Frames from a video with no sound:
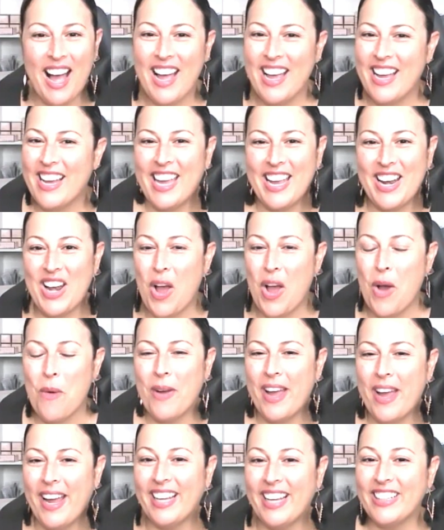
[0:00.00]
I cannot
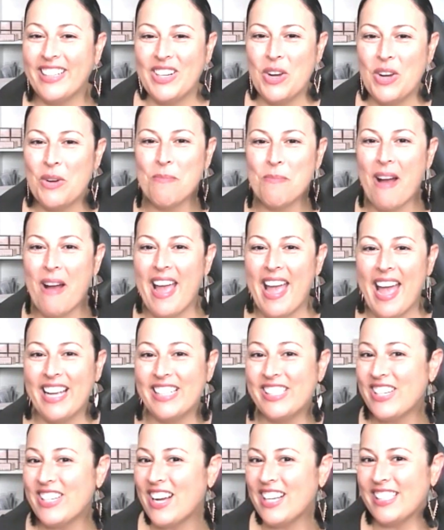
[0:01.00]
wait. You know, my
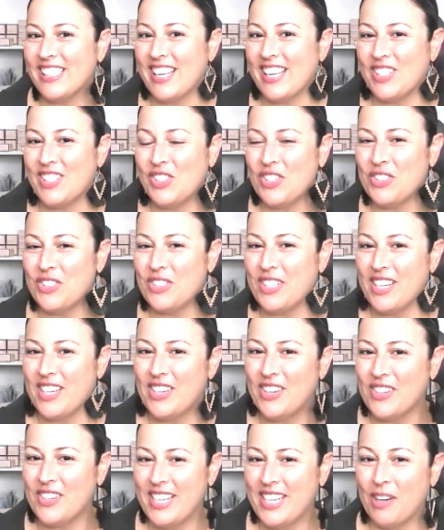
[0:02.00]
headshots that you
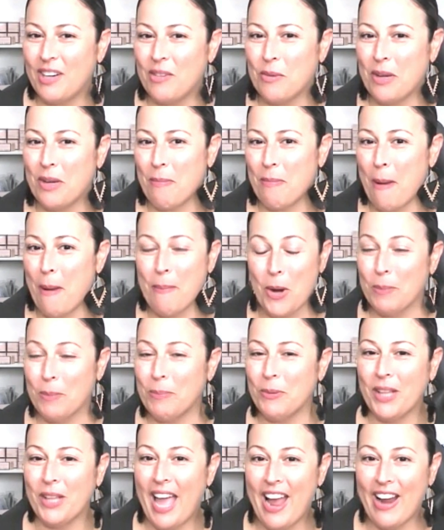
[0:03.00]
you did with my
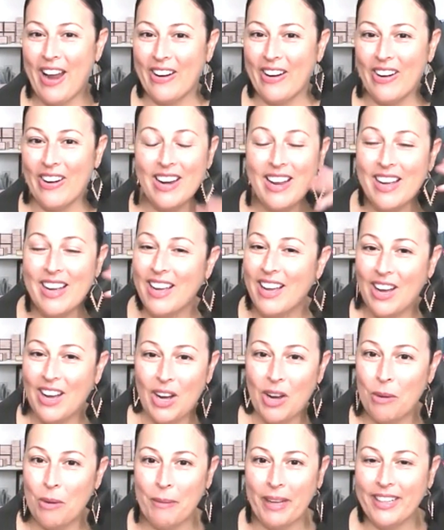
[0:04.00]
purple hair.
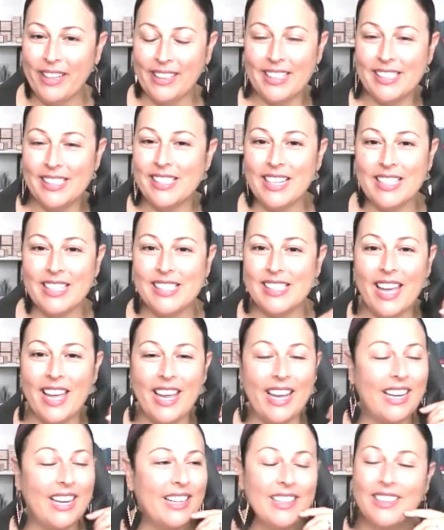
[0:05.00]
Oh my goodness, that's
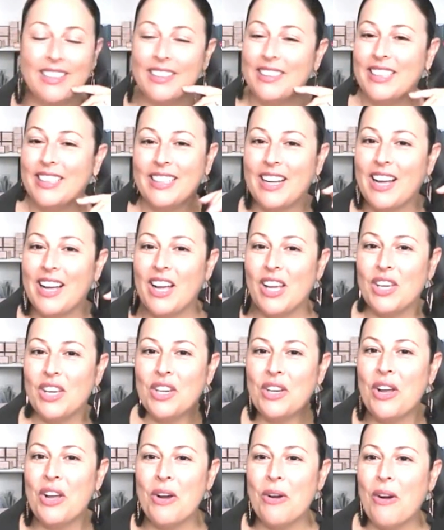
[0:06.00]
like,
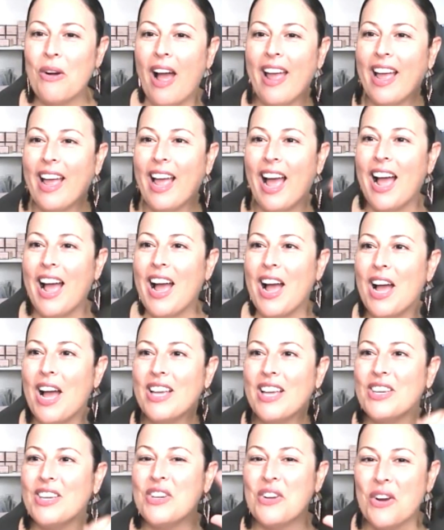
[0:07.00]
you know, I,
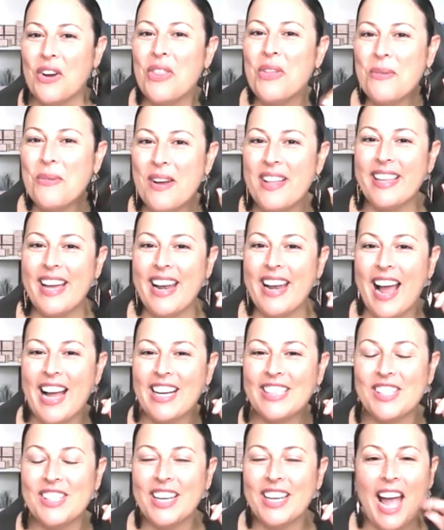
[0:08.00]
you're the one that
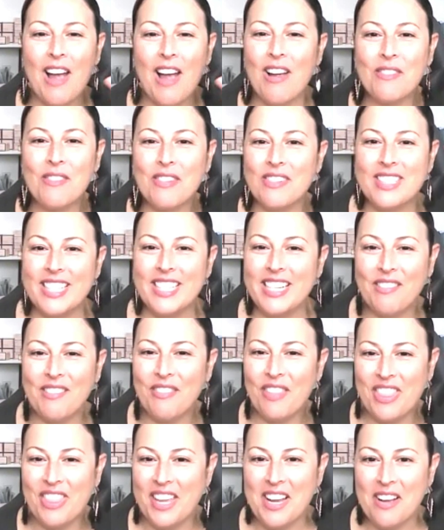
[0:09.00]
actually I didn't
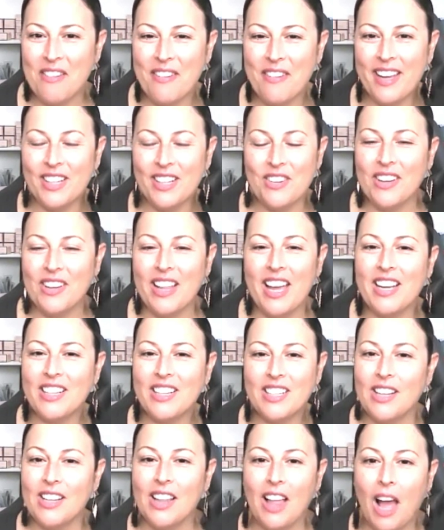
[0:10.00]
even think of it, and you were
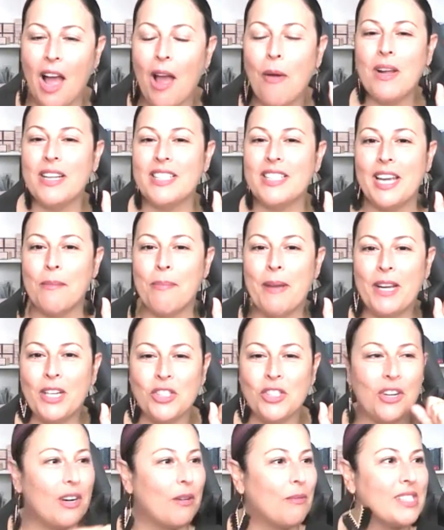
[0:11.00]
like, I want to take a
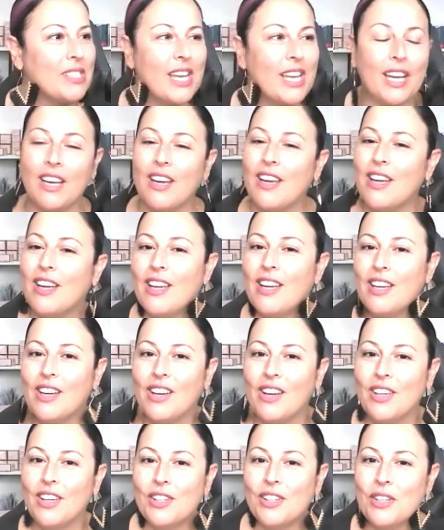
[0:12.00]
picture, and I was like,
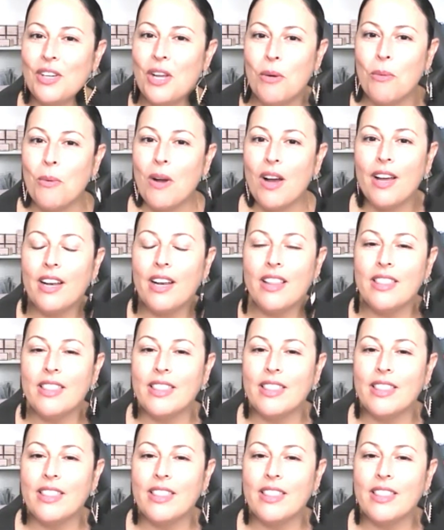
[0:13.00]
you know what?